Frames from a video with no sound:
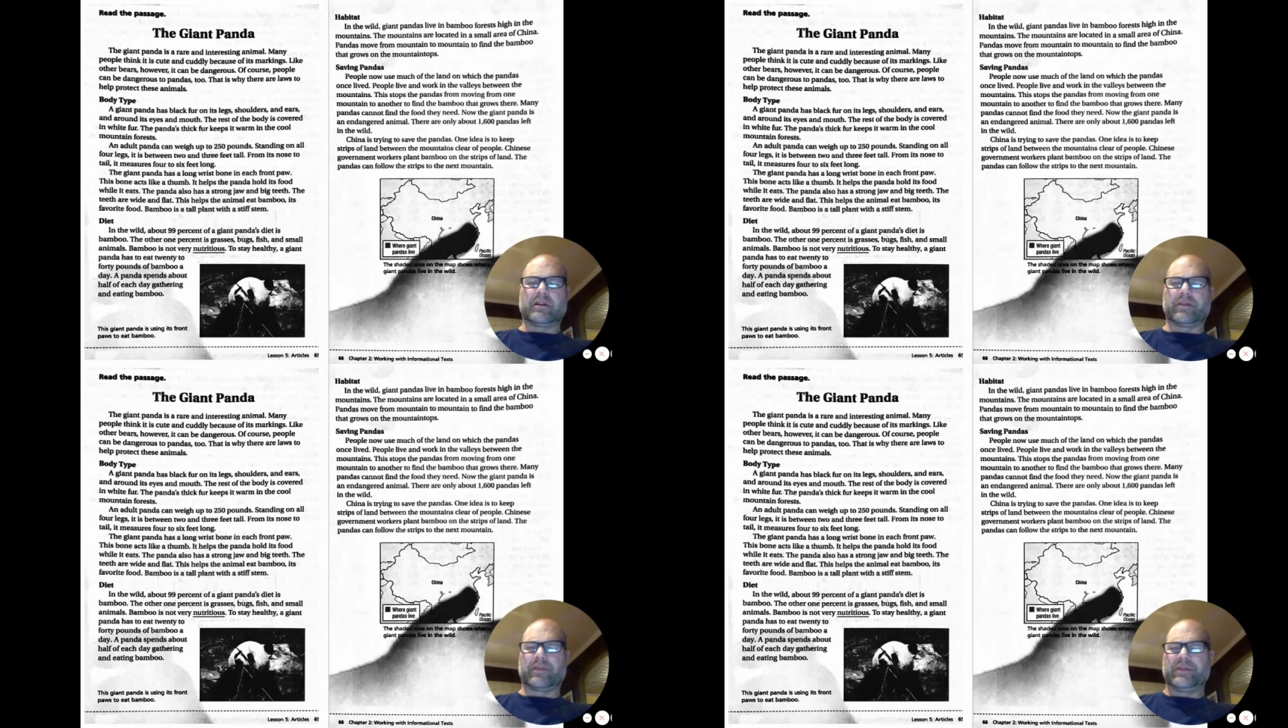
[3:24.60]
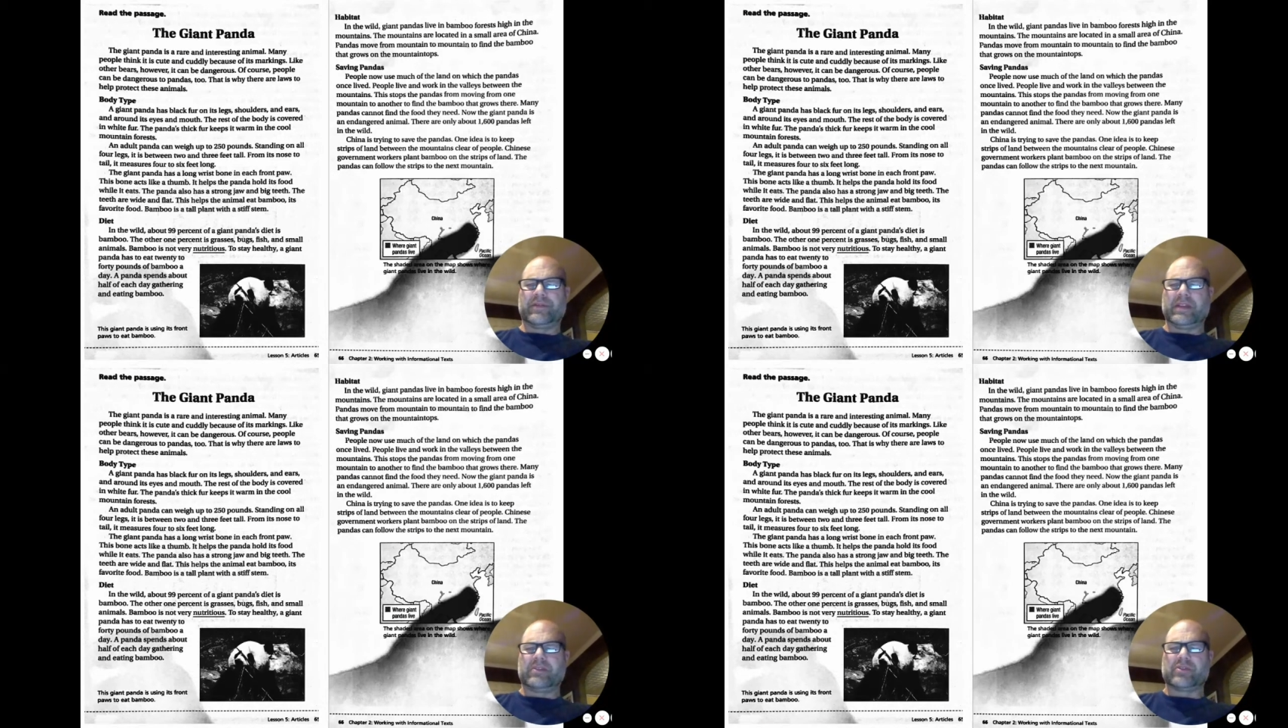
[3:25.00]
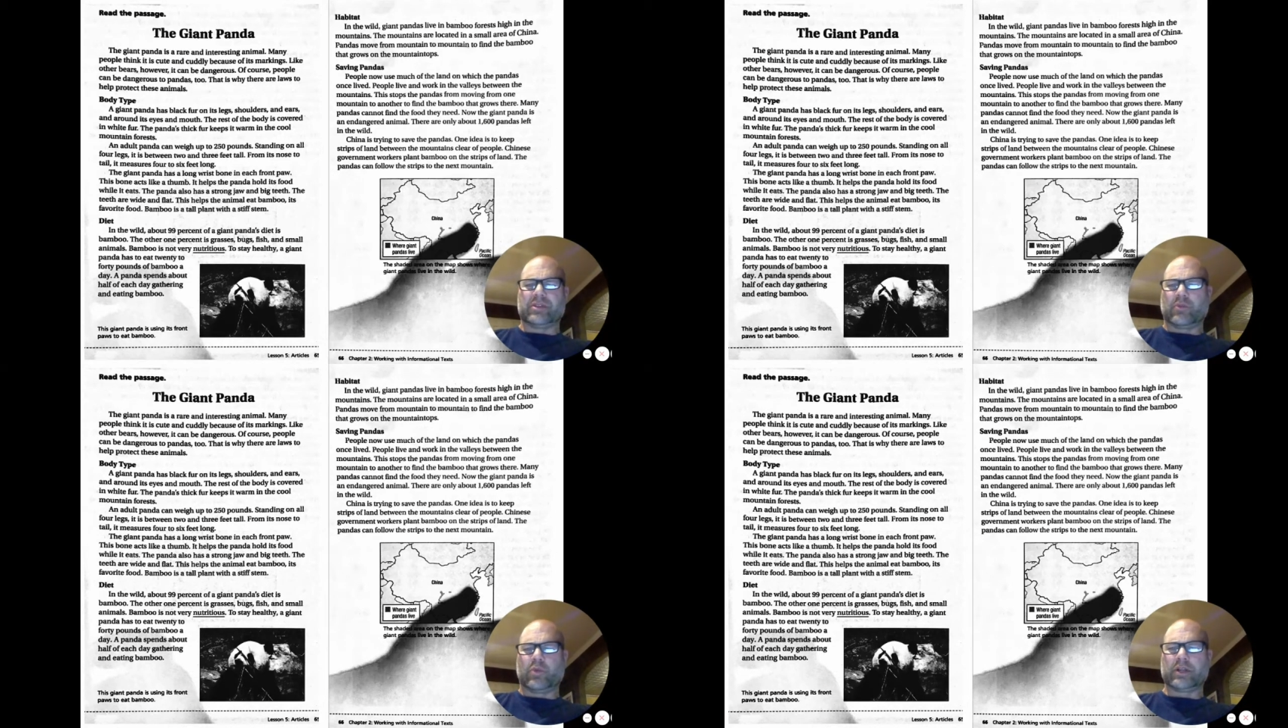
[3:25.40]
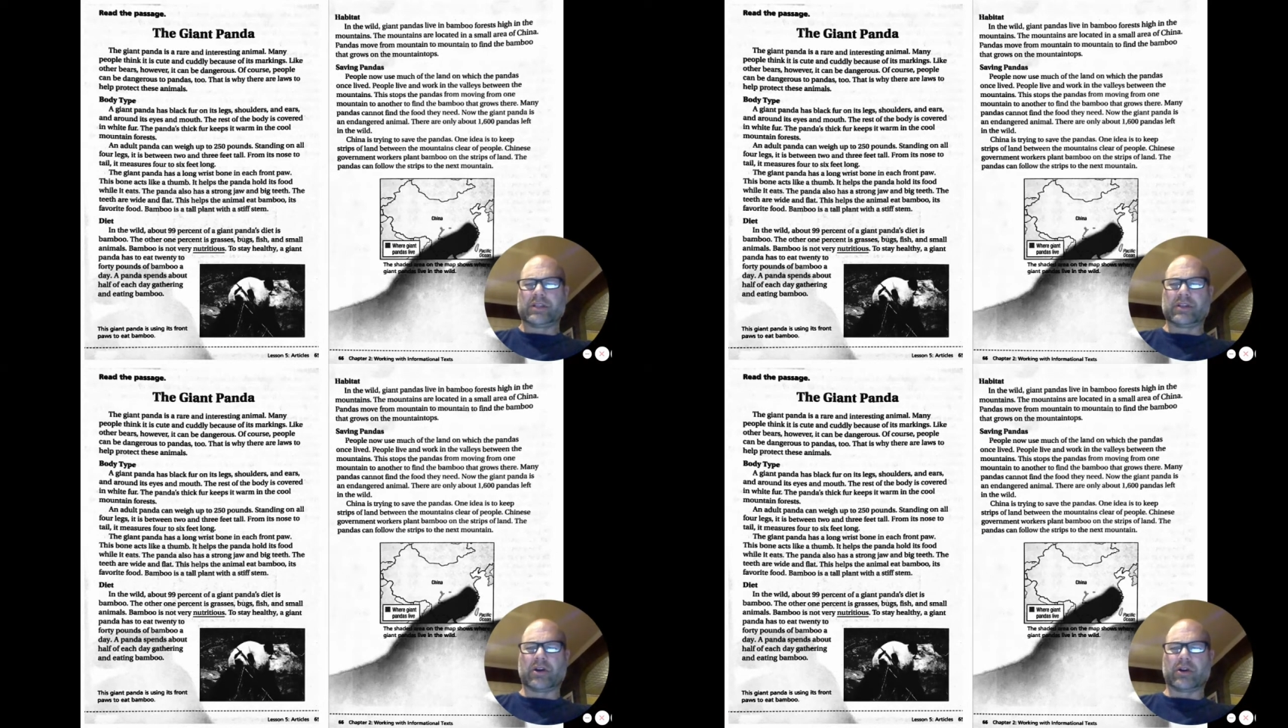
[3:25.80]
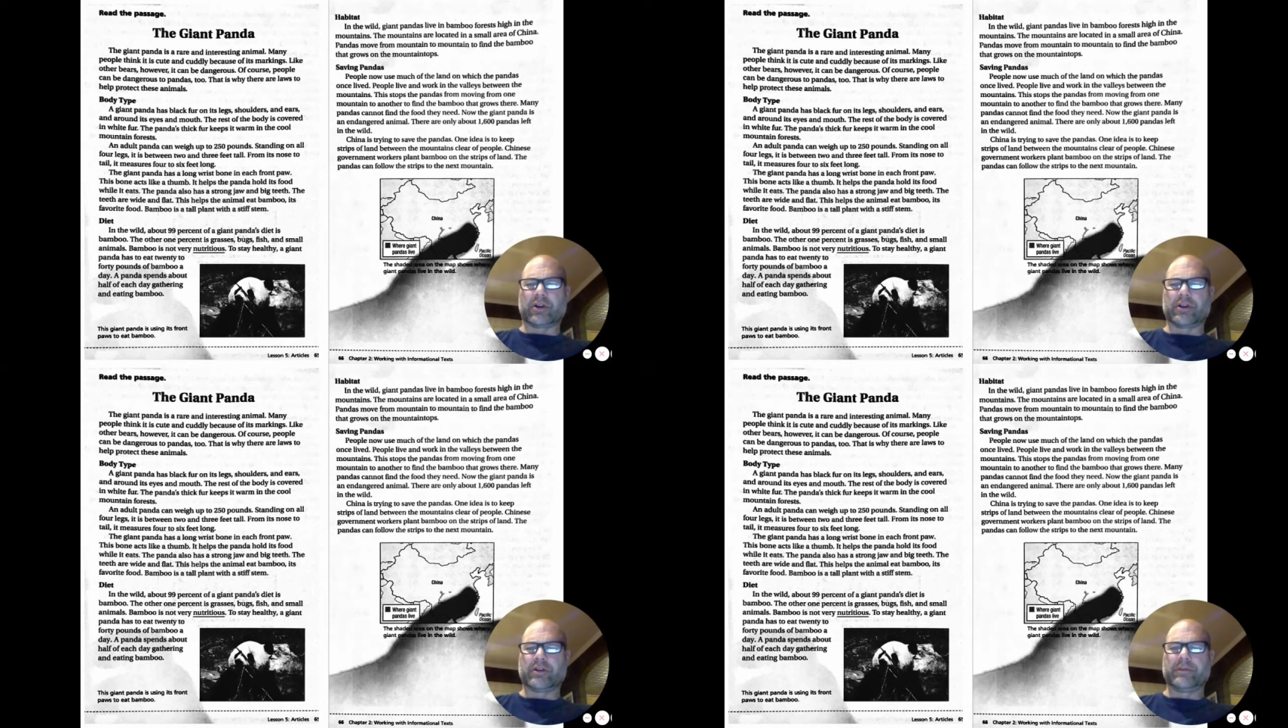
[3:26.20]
3 feet is only 1 yard.